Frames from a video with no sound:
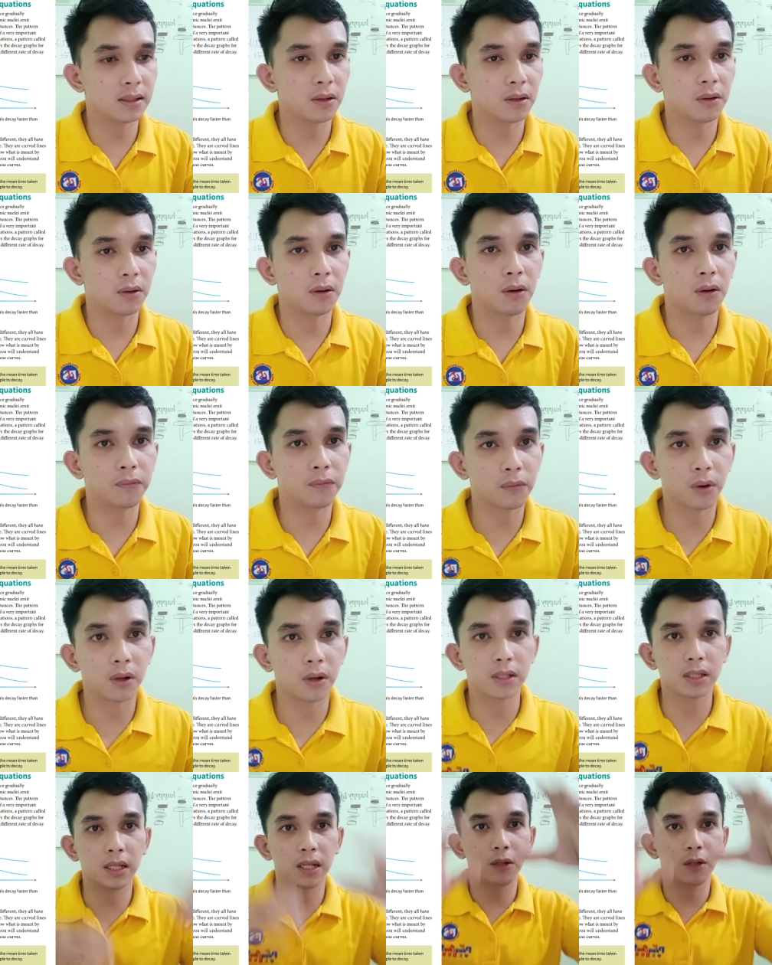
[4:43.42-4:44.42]
Of
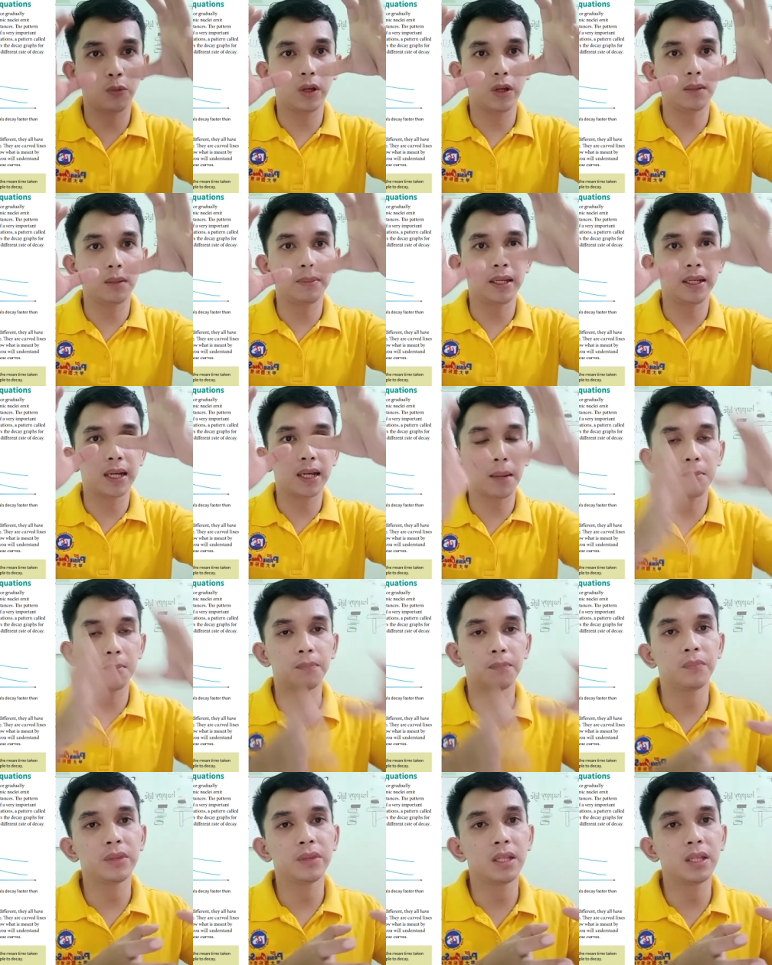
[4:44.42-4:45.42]
course, it will become
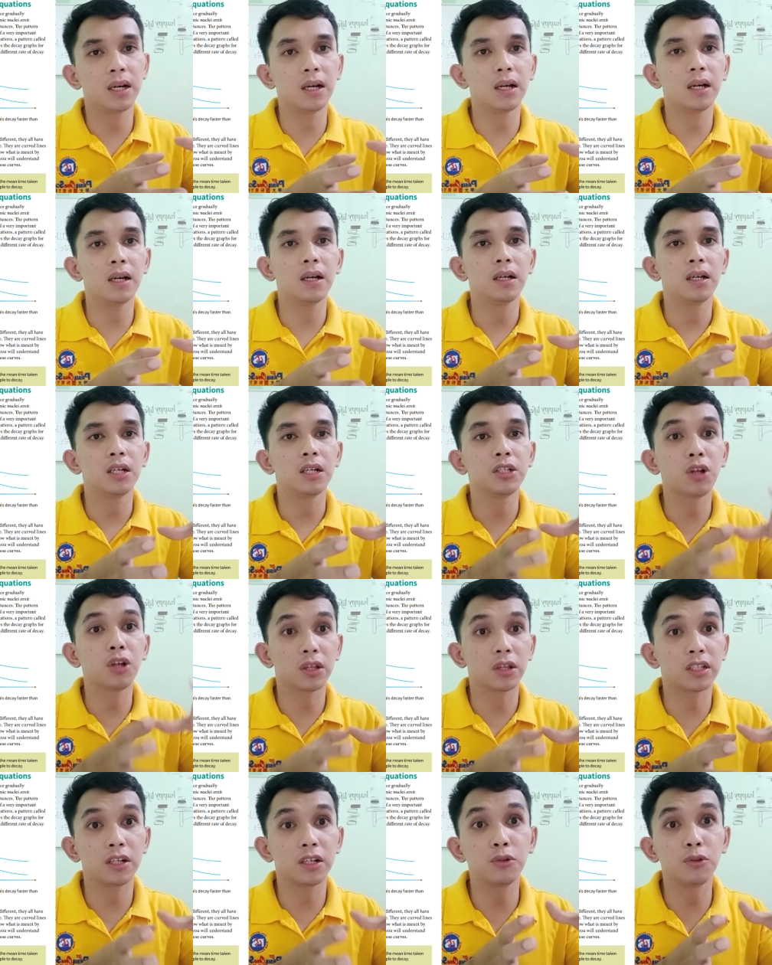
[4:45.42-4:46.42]
the
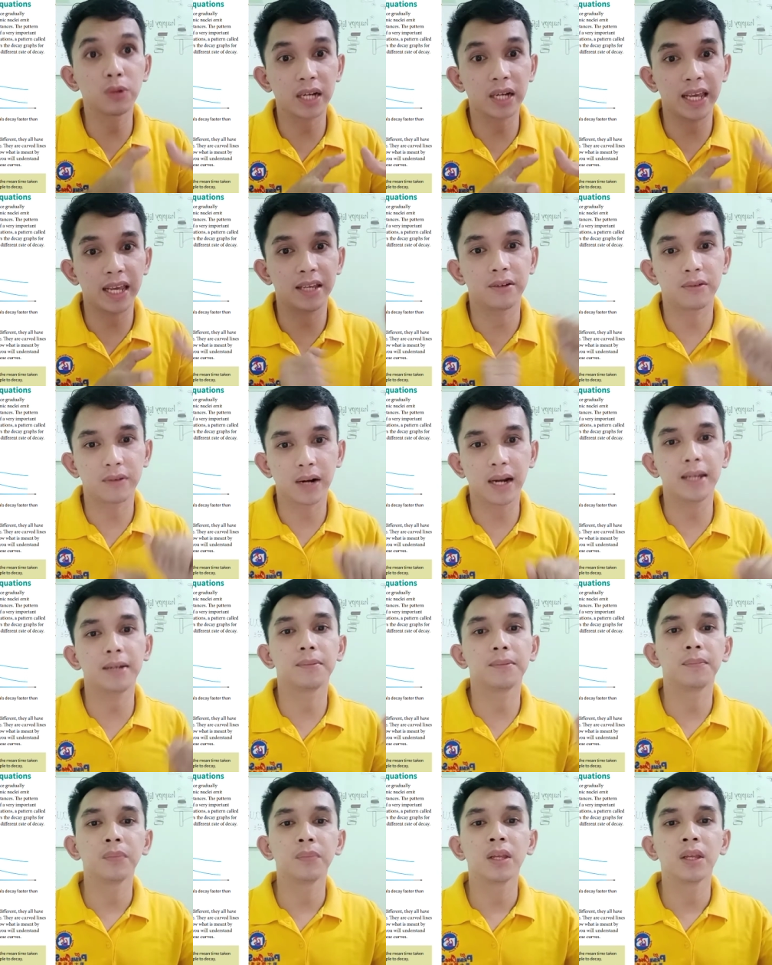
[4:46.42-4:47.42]
daughter nuclei, right?
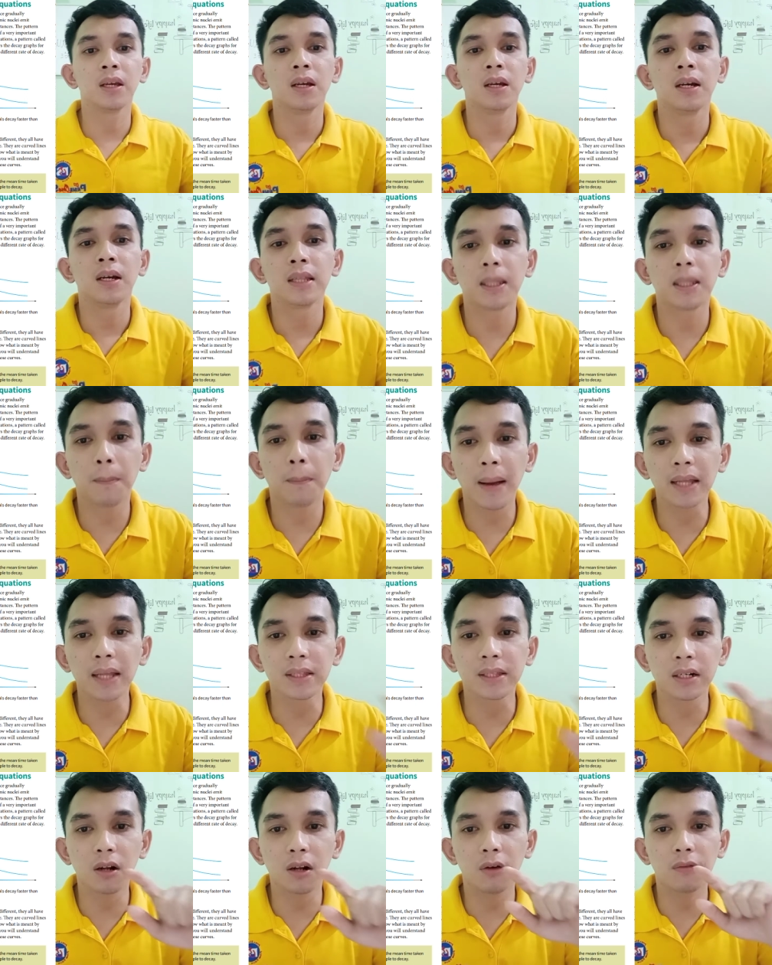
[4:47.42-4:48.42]
The
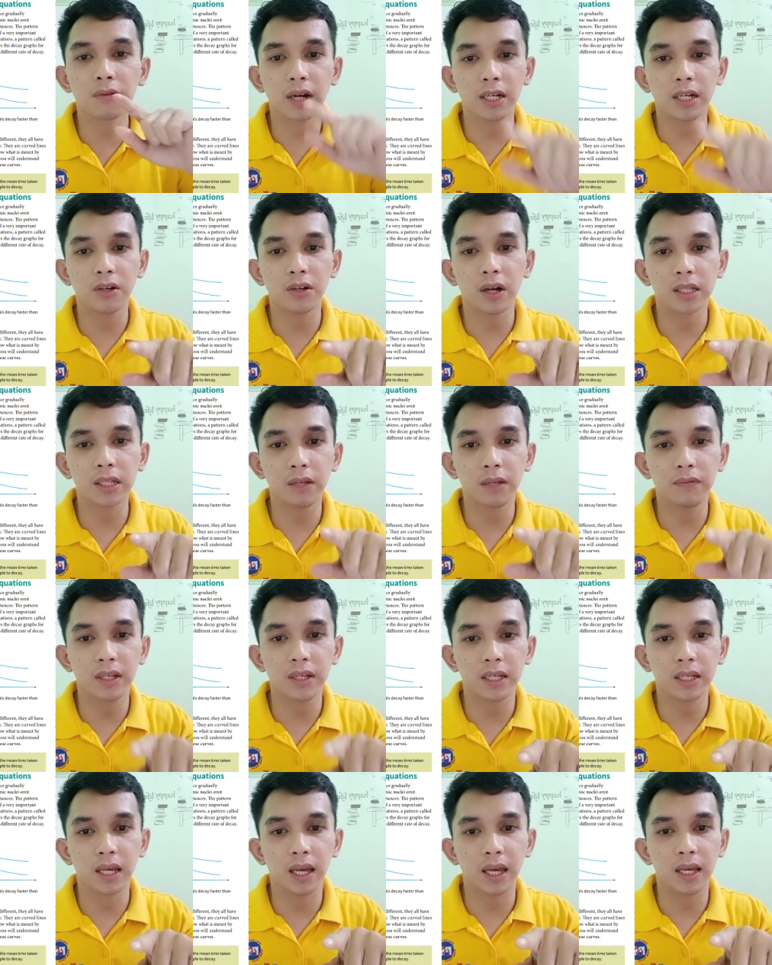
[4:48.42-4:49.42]
pattern of radioactive
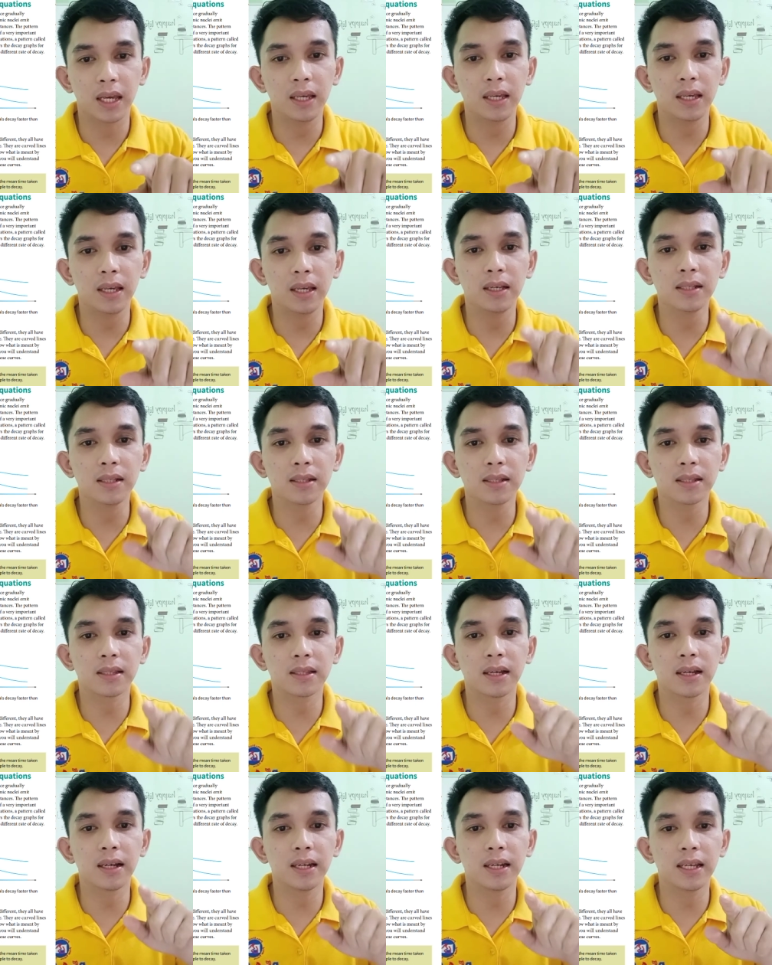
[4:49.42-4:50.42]
decay is
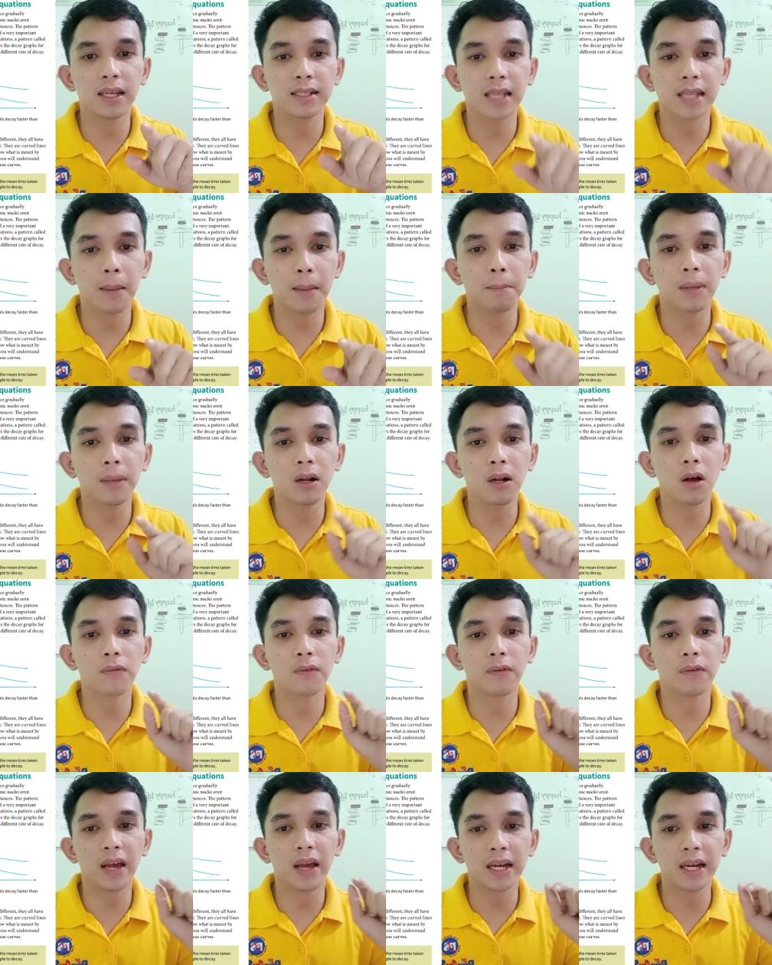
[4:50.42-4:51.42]
an example of a
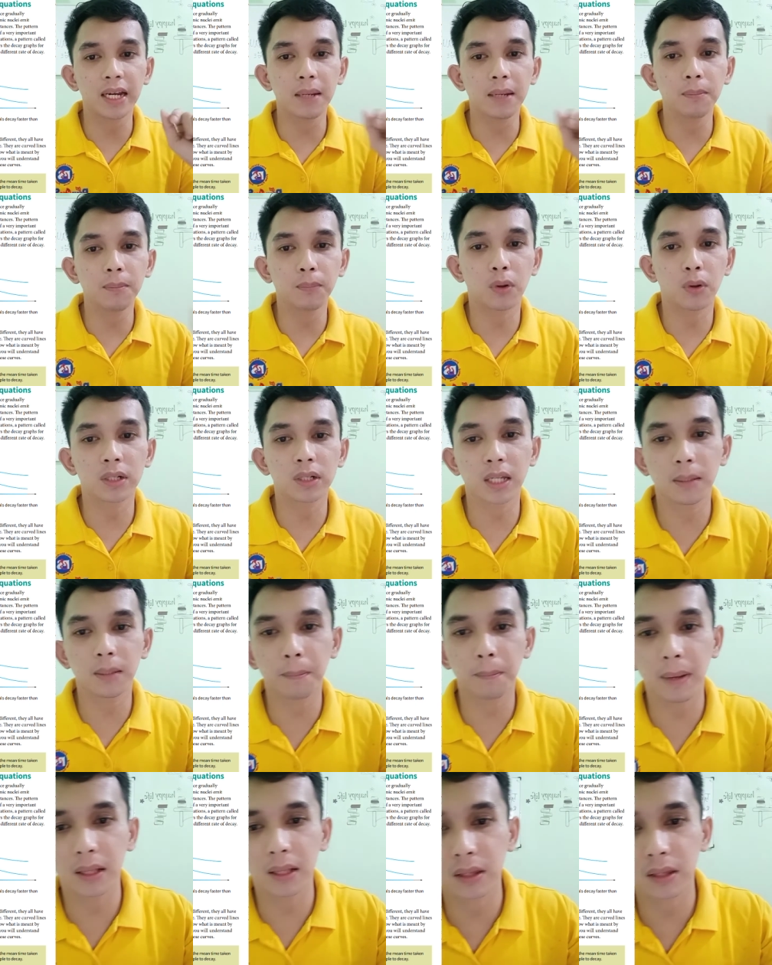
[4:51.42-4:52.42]
very important
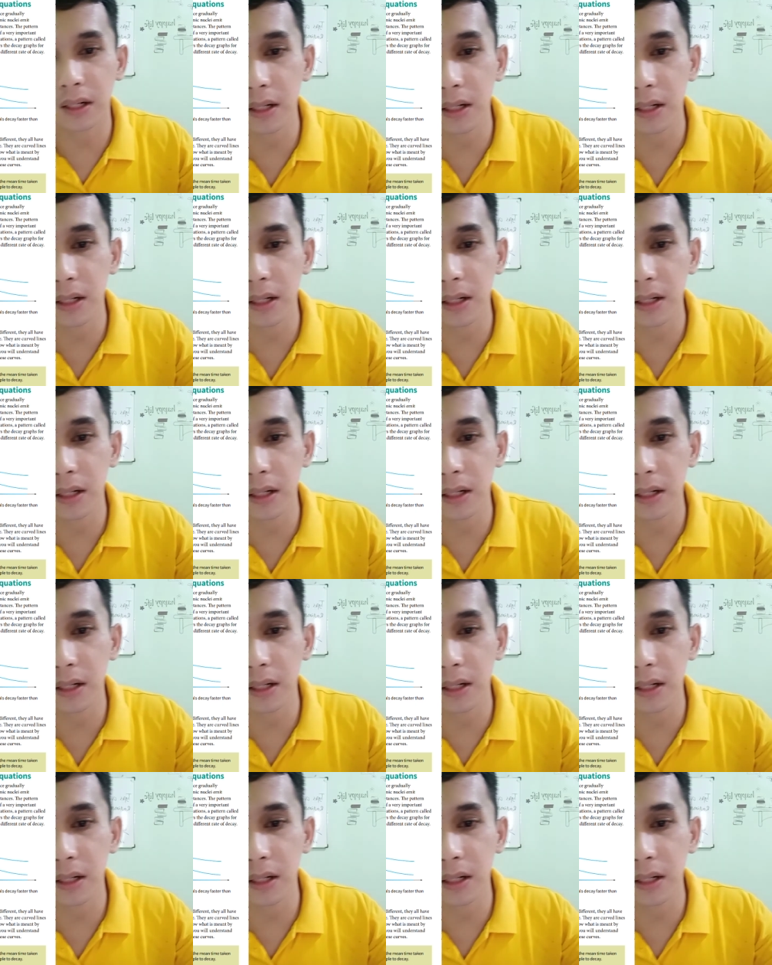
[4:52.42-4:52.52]
pattern